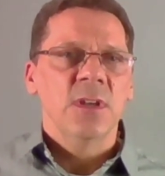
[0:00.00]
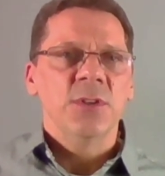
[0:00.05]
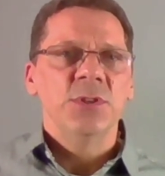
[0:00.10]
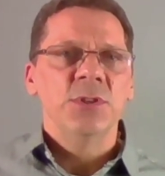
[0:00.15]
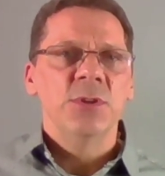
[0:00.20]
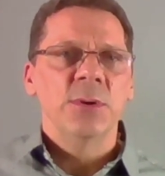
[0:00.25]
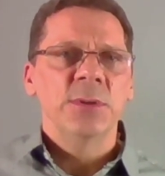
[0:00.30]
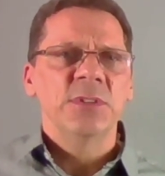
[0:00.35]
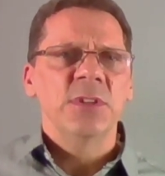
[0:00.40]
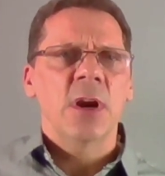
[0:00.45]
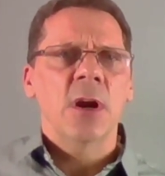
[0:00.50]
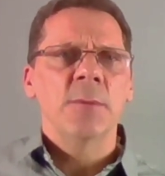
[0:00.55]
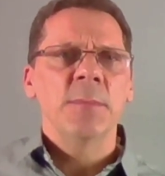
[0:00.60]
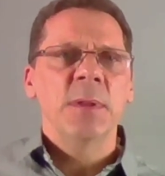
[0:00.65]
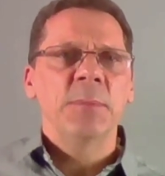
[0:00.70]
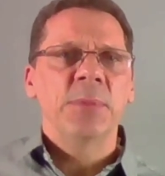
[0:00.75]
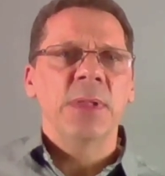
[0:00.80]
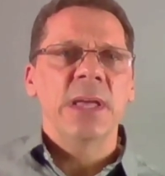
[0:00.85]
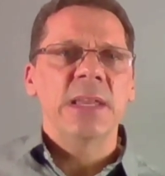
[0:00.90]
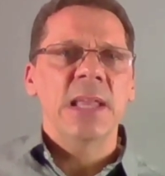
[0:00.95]
Your
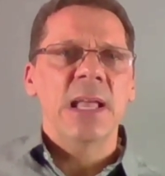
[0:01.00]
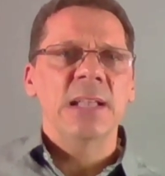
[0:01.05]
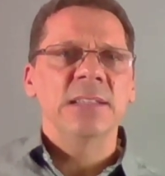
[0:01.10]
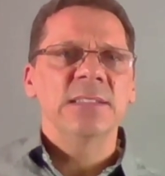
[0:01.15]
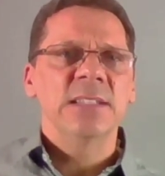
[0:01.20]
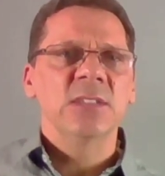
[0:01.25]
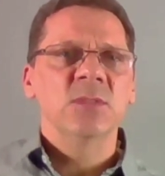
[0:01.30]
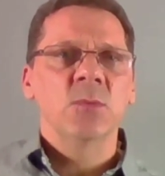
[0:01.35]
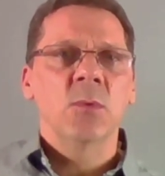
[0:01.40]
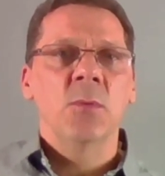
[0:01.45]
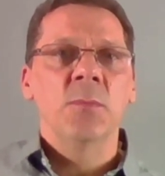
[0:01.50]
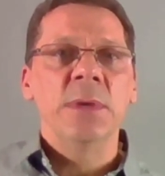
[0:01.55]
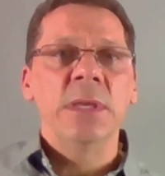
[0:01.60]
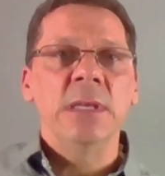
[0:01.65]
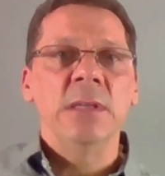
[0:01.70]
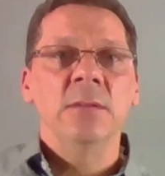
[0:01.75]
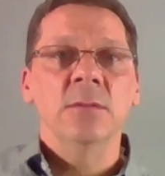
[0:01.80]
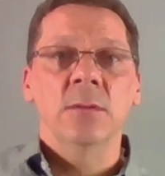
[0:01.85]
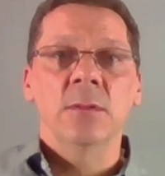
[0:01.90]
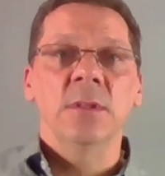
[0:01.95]
retirement plan assets will
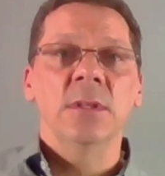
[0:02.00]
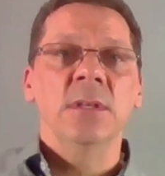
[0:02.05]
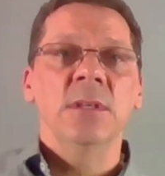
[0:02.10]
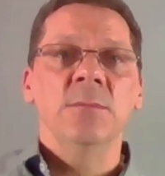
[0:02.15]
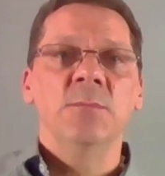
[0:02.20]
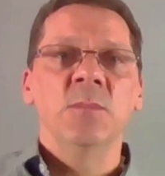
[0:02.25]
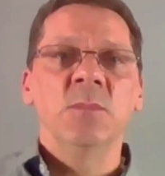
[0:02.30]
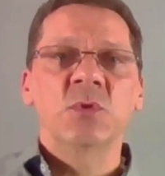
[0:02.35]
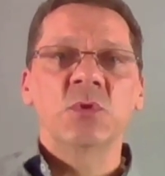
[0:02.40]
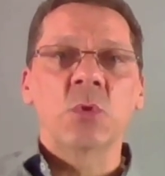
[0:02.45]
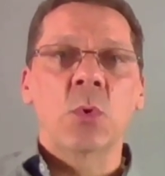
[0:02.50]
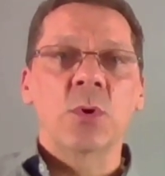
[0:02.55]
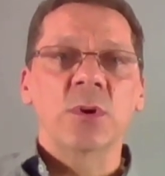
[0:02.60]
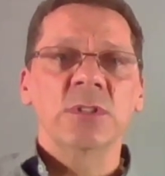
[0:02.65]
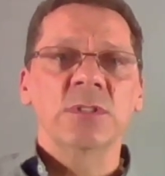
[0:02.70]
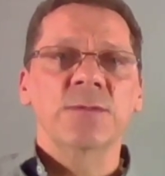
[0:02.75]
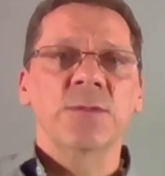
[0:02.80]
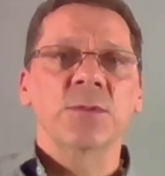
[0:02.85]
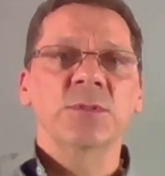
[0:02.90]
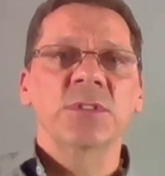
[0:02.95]
be the
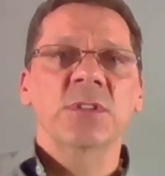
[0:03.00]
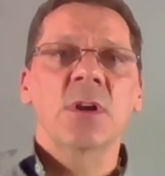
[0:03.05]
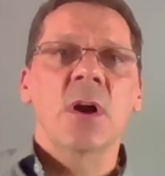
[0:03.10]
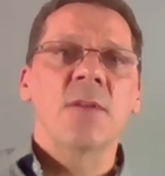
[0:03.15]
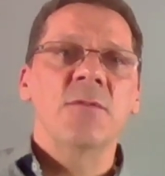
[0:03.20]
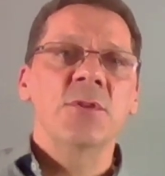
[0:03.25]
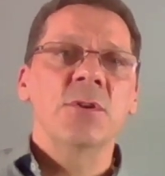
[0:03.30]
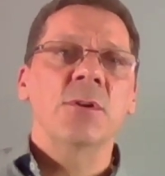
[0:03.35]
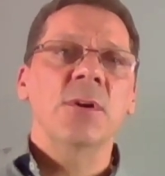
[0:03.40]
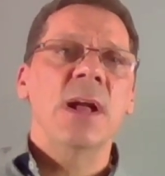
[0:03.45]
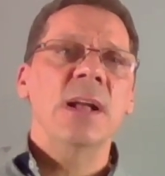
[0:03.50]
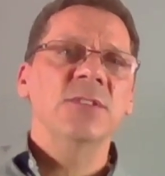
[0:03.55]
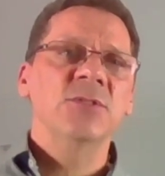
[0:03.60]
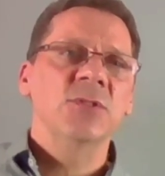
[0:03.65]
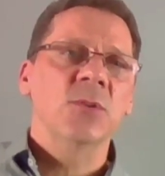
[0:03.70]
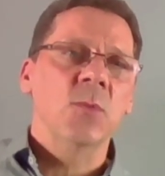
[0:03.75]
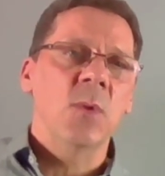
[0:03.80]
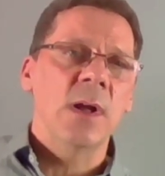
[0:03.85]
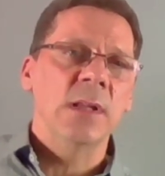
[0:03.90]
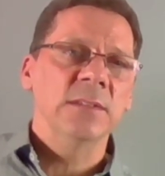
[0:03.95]
source to cover your
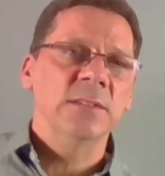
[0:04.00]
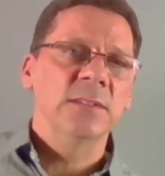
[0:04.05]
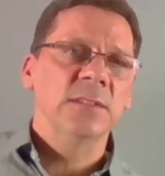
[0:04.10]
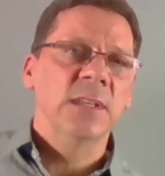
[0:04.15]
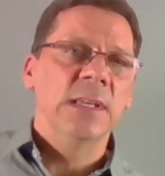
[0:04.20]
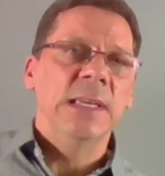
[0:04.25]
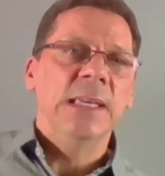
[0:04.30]
extra ones.